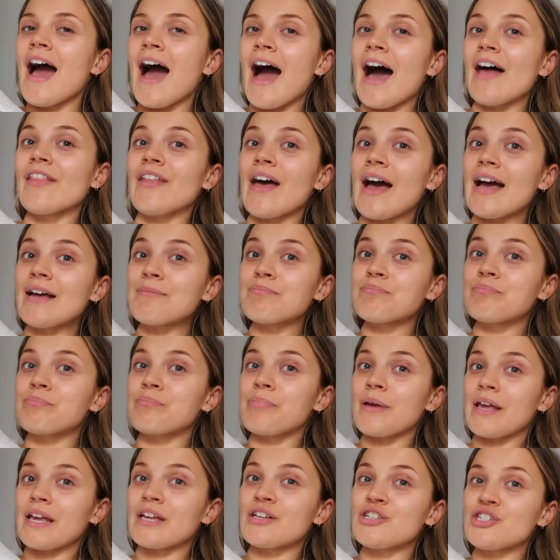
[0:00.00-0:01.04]
And they're
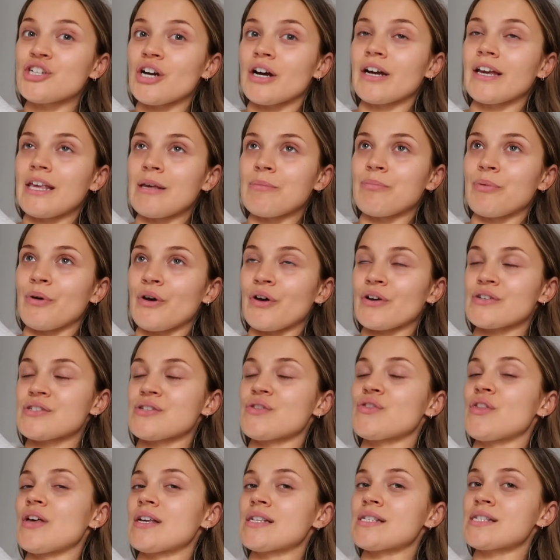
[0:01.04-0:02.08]
big, chunky books.
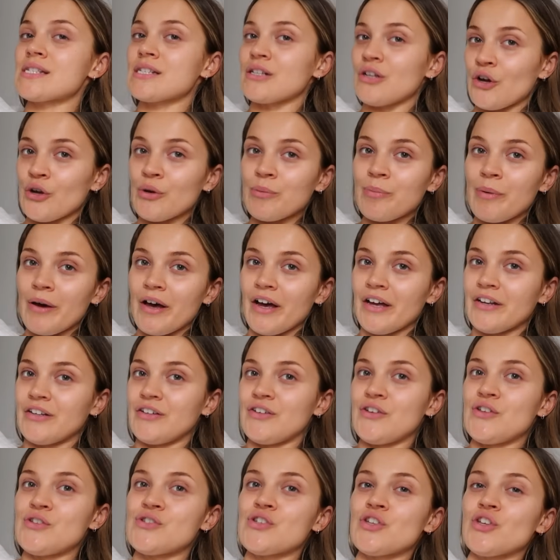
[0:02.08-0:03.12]
They're slow
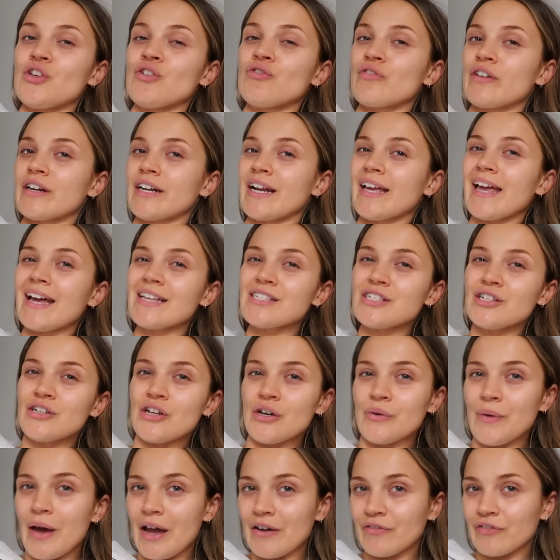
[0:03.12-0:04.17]
burners. You really get to
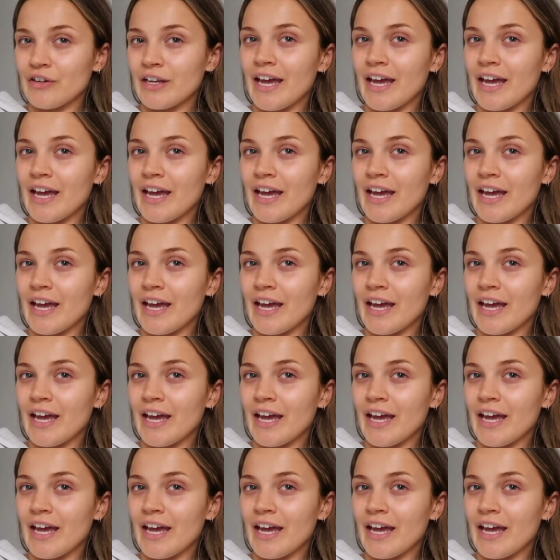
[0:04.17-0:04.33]
know every